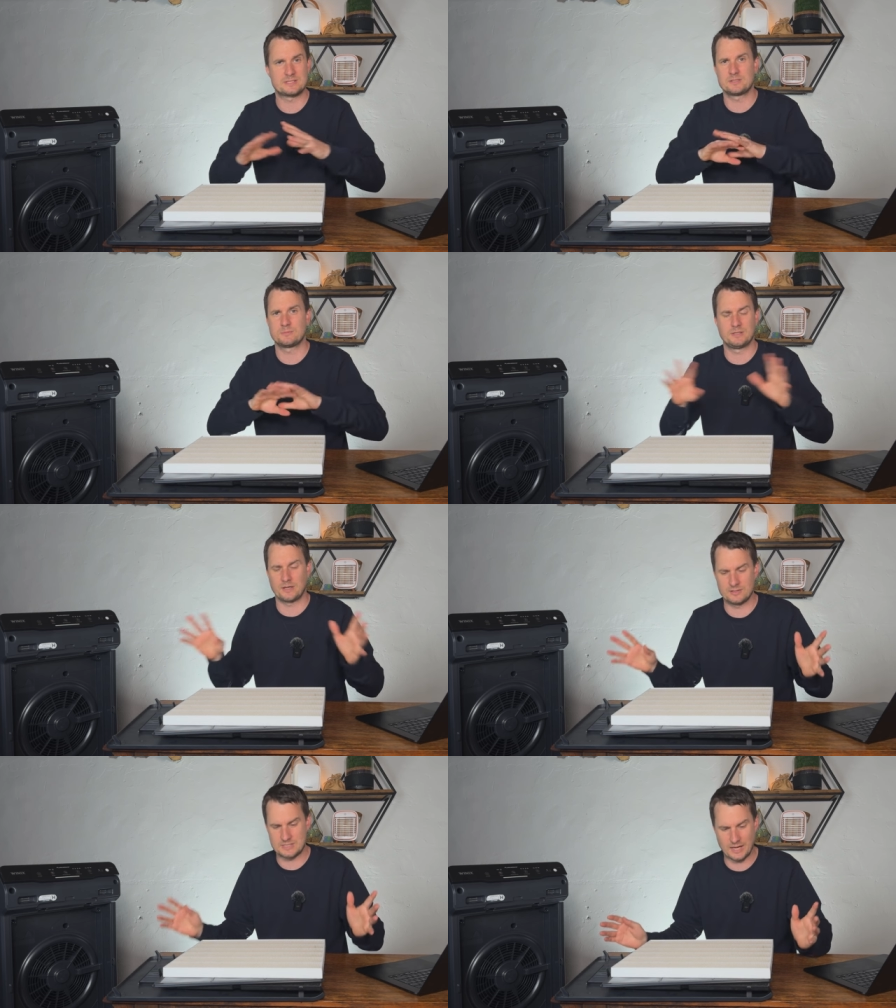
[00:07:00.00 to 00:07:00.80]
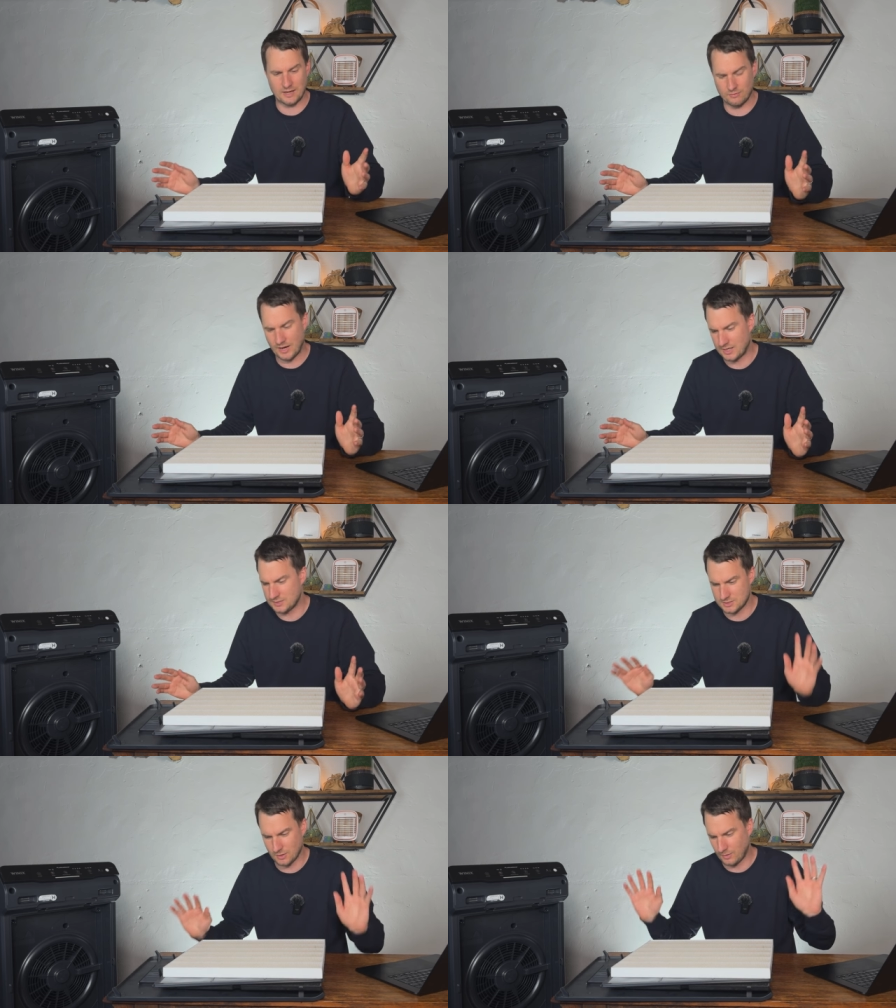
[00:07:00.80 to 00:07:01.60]
seems to be their entire
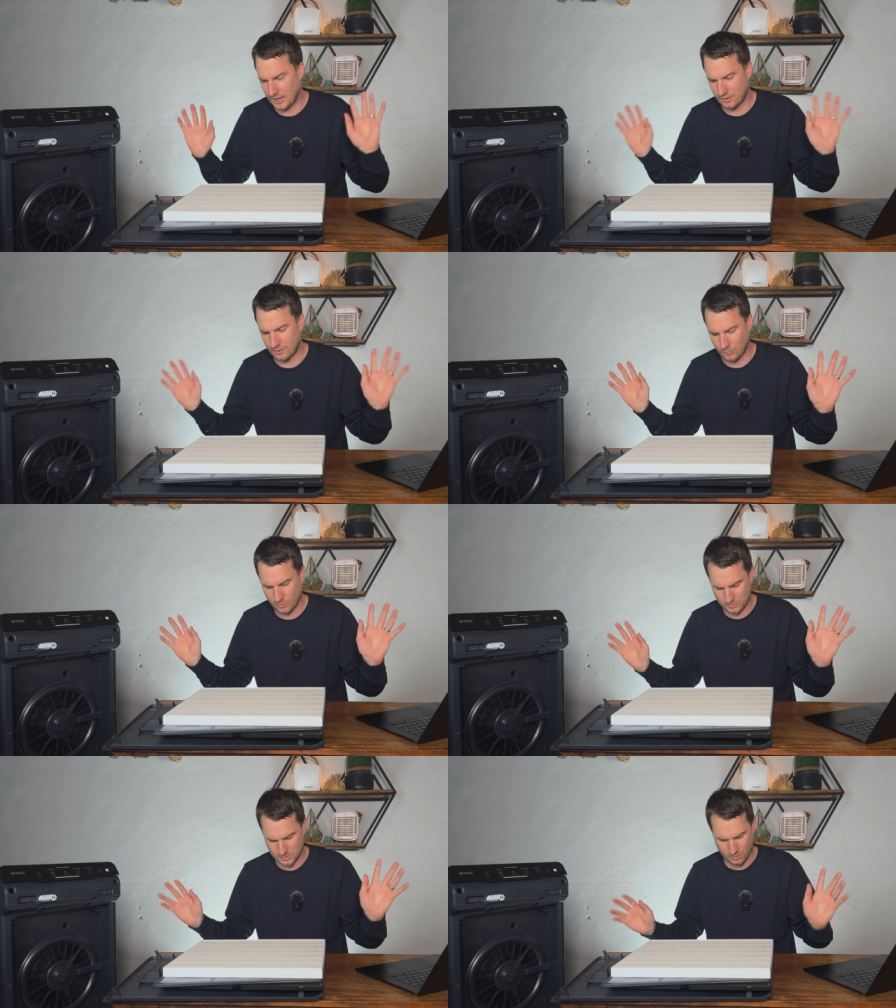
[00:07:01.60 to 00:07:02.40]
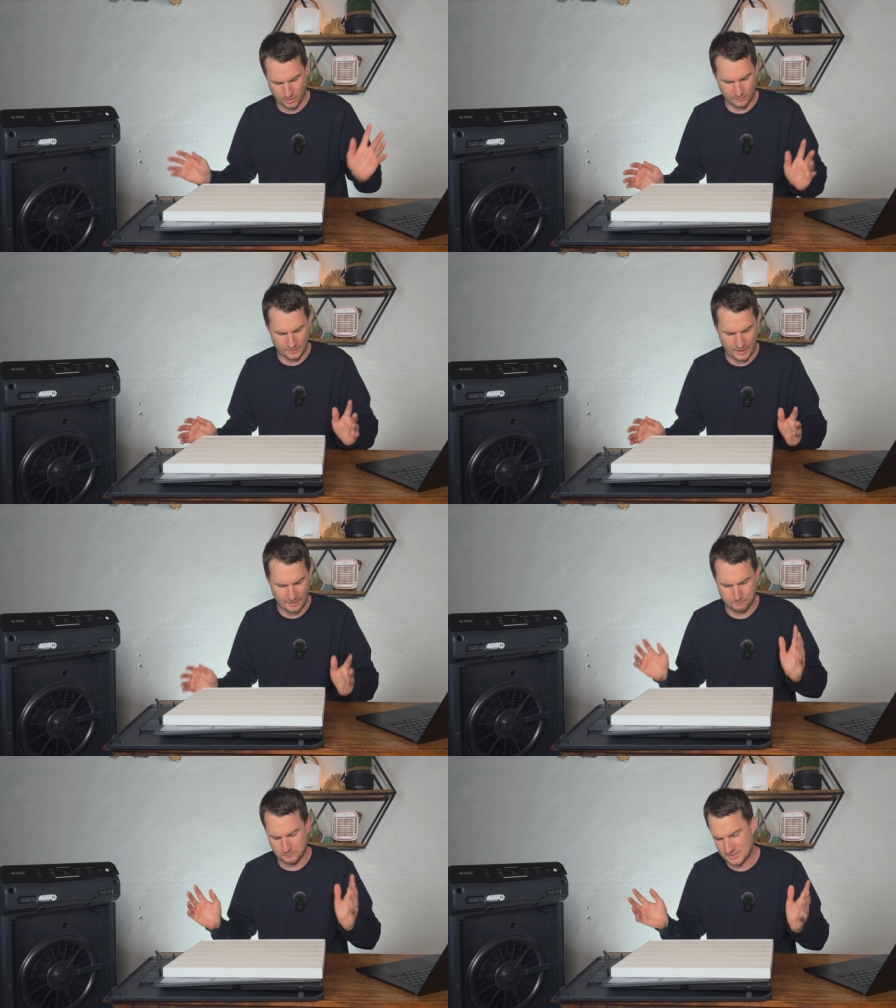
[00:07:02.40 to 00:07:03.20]
range, so I don't know what was going on there,
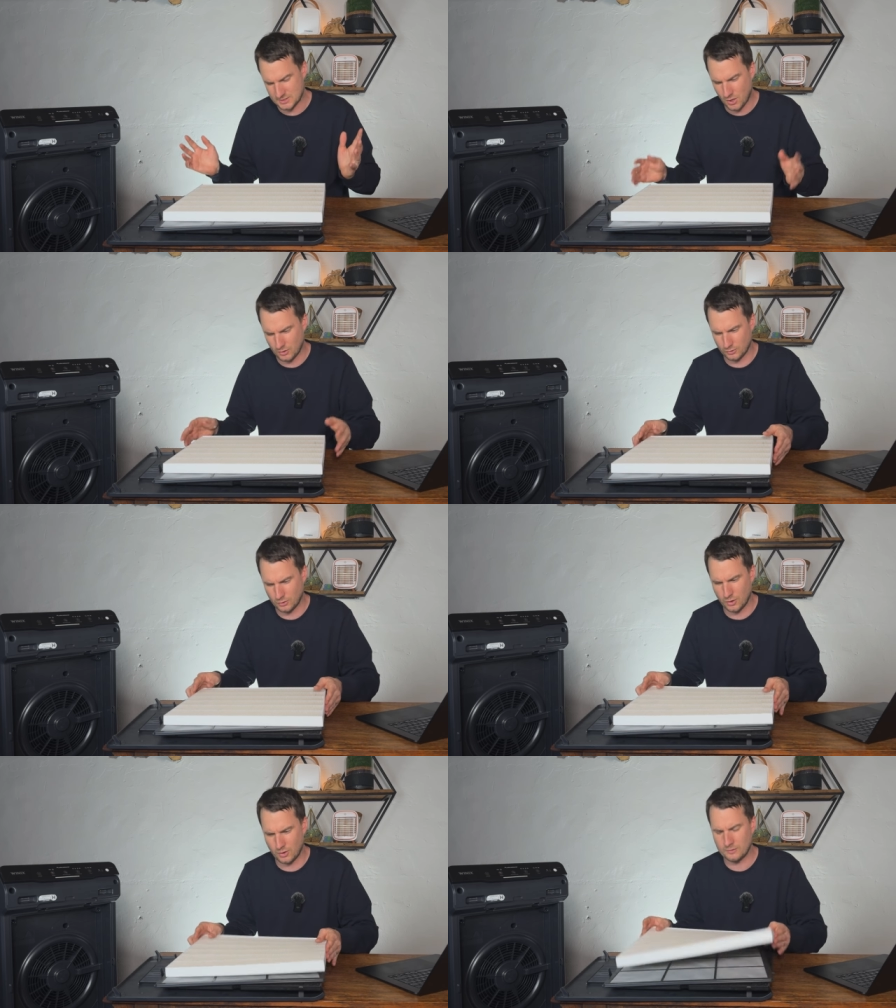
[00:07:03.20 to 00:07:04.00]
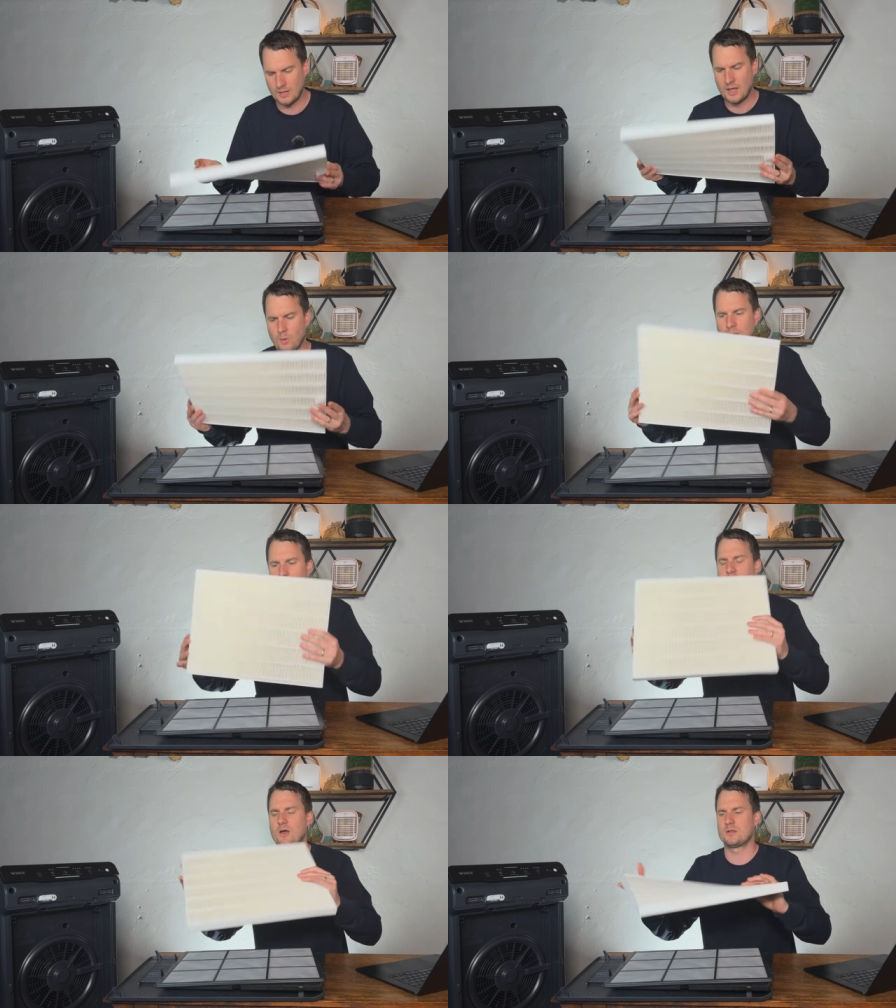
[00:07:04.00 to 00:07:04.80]
but it's not a good look. When I
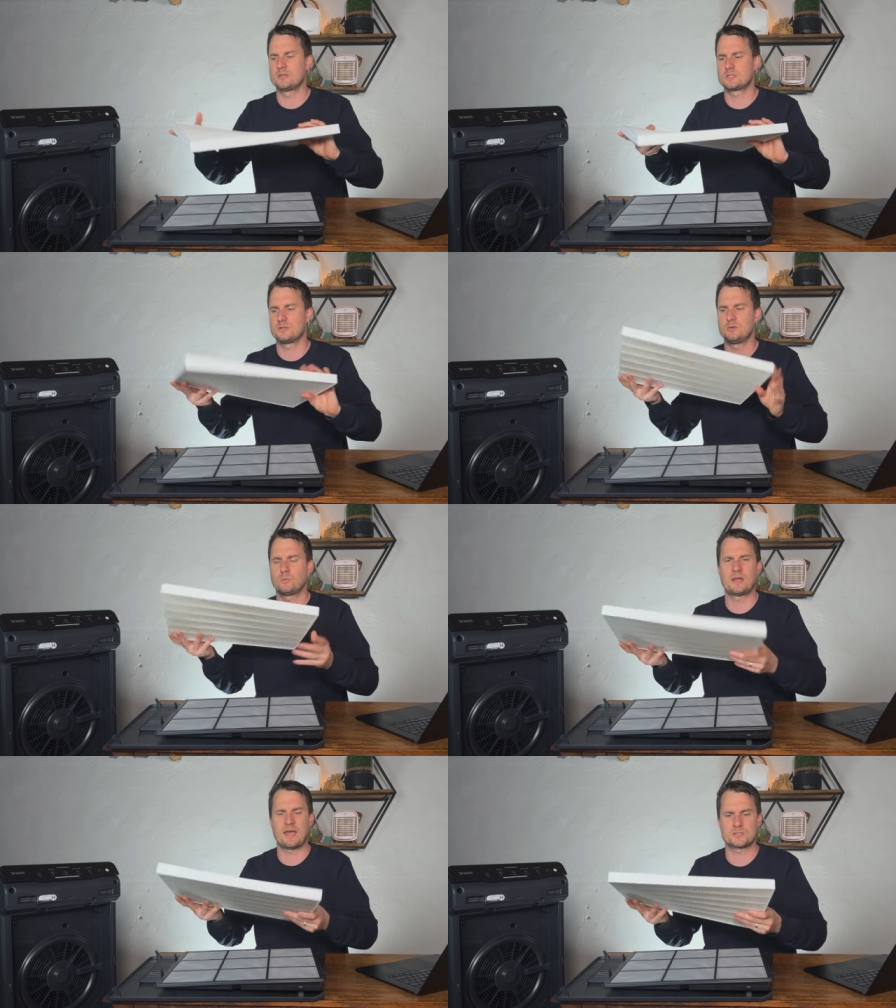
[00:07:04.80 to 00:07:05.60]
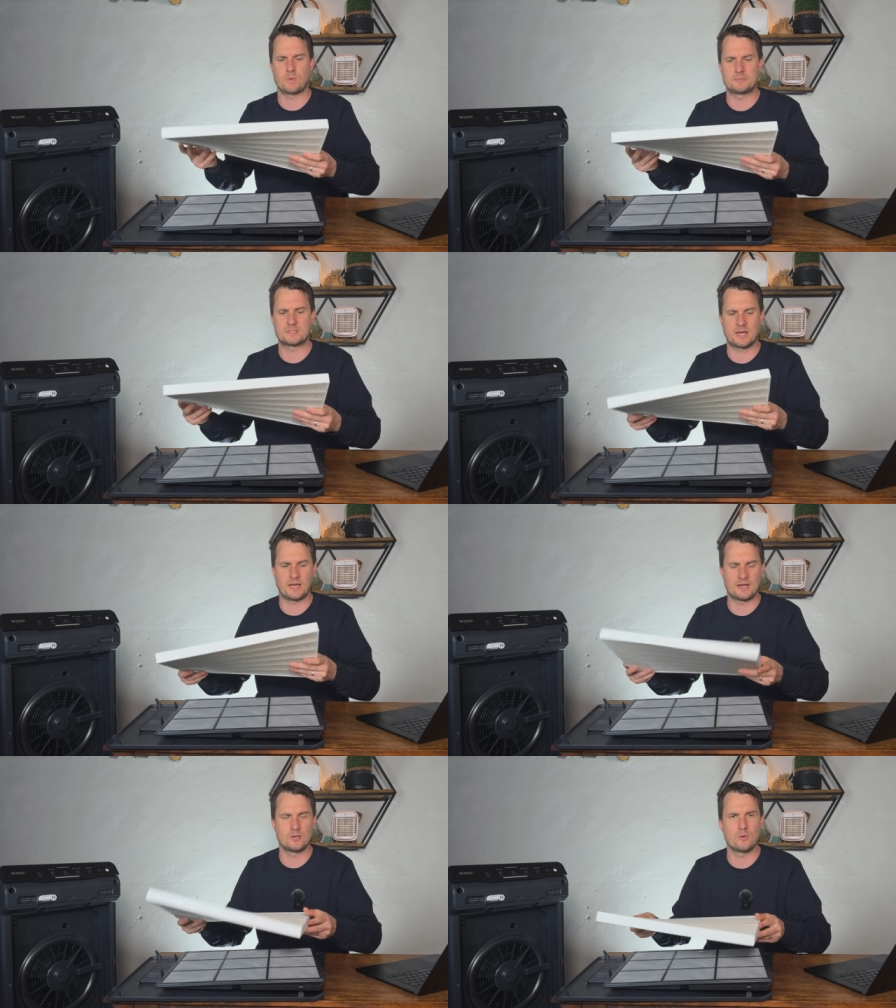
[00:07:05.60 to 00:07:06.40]
went onto the Winix website,
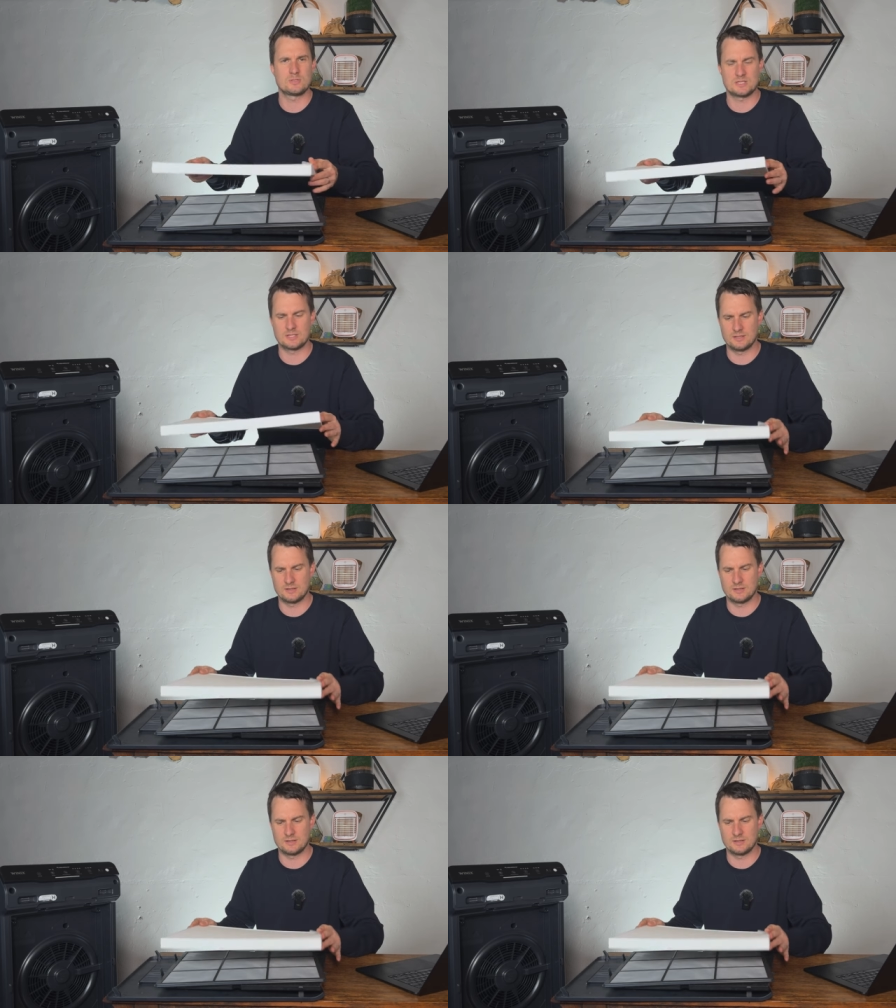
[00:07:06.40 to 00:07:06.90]
I noticed that